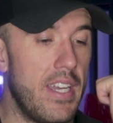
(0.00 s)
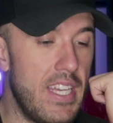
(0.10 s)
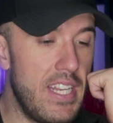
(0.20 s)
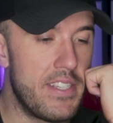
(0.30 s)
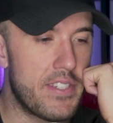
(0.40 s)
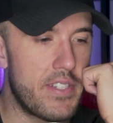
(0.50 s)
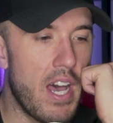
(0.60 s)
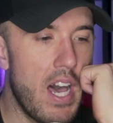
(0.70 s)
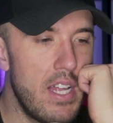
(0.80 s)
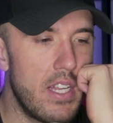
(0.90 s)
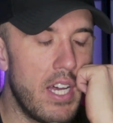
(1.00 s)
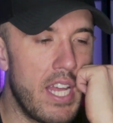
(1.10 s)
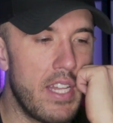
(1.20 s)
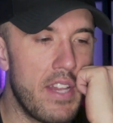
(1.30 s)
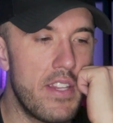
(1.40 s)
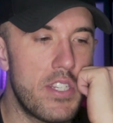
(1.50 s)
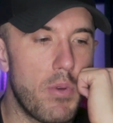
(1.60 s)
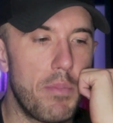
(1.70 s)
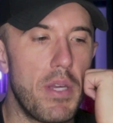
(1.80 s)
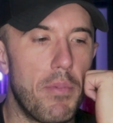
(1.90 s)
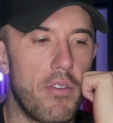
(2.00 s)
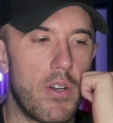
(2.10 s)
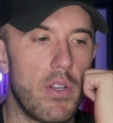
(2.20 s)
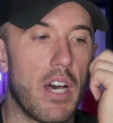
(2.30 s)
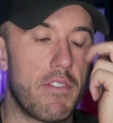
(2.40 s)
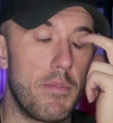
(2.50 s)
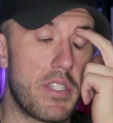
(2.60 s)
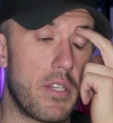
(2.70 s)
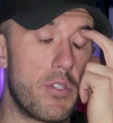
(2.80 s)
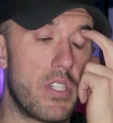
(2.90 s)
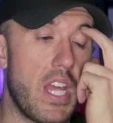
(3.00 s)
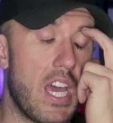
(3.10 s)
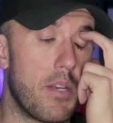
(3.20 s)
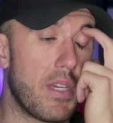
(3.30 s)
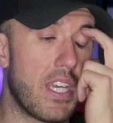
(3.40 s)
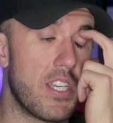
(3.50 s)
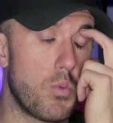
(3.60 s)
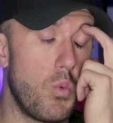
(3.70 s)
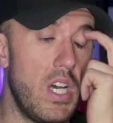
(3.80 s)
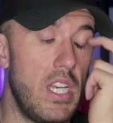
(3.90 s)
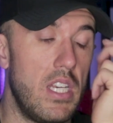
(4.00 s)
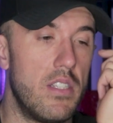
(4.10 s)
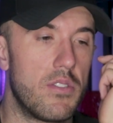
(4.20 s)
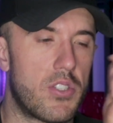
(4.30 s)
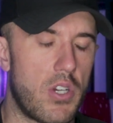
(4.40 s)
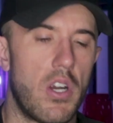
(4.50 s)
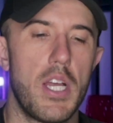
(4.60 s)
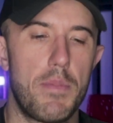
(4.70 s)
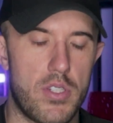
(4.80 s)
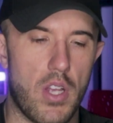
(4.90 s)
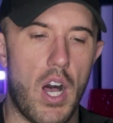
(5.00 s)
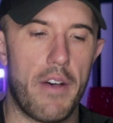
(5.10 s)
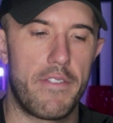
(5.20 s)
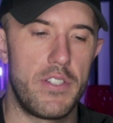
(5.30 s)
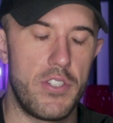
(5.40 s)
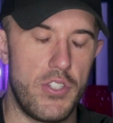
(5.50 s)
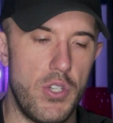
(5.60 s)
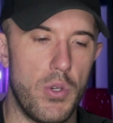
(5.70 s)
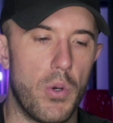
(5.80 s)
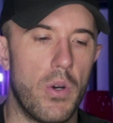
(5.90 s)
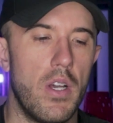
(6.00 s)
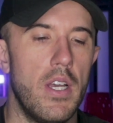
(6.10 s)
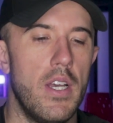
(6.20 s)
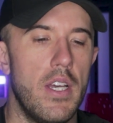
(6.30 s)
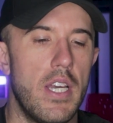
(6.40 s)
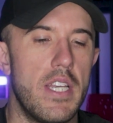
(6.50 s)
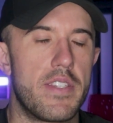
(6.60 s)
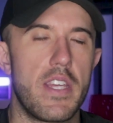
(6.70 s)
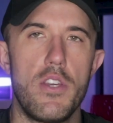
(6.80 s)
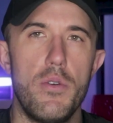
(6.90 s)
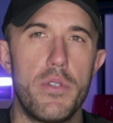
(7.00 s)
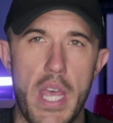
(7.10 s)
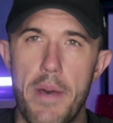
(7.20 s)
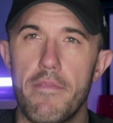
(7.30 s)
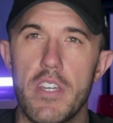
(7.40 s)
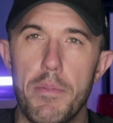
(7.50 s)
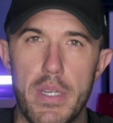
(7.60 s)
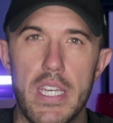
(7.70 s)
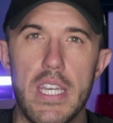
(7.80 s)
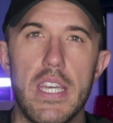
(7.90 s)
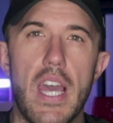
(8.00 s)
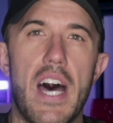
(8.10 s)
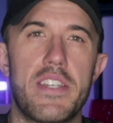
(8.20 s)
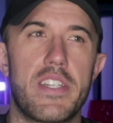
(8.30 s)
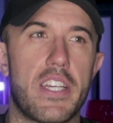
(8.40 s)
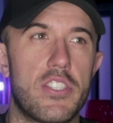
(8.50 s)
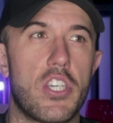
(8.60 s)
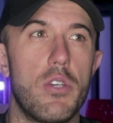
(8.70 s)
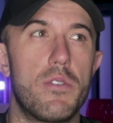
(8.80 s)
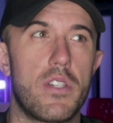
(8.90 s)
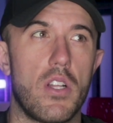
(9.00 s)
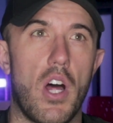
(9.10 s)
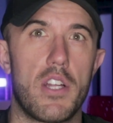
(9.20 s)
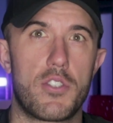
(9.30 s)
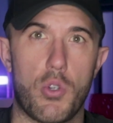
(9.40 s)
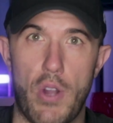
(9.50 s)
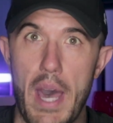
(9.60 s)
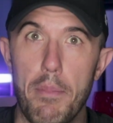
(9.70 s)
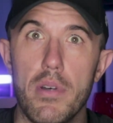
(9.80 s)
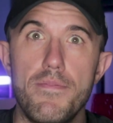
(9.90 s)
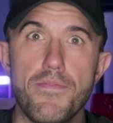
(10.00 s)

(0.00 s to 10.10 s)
It is not, and this is what people very often misunderstand, because what startups often do is they use MVP as an excuse to launch crap,